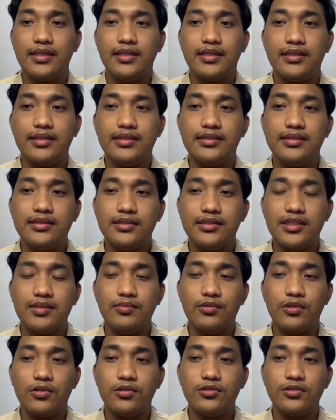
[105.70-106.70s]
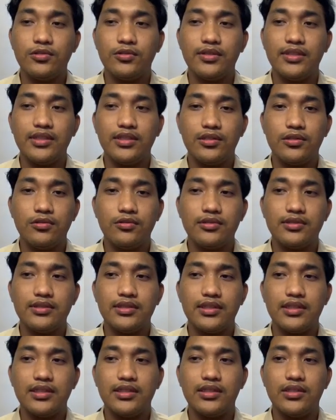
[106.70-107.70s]
The system also includes
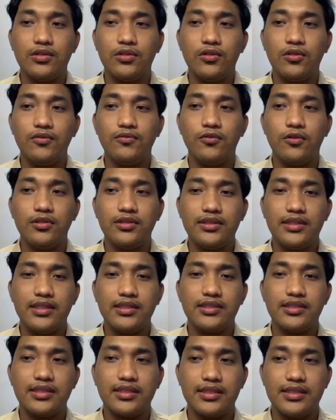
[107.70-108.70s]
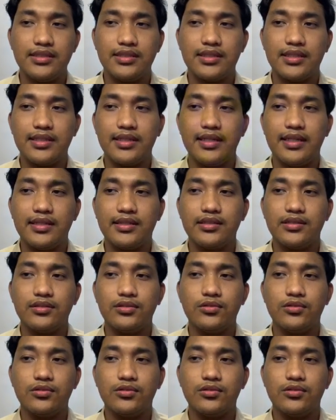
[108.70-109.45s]
a low voltage disconnect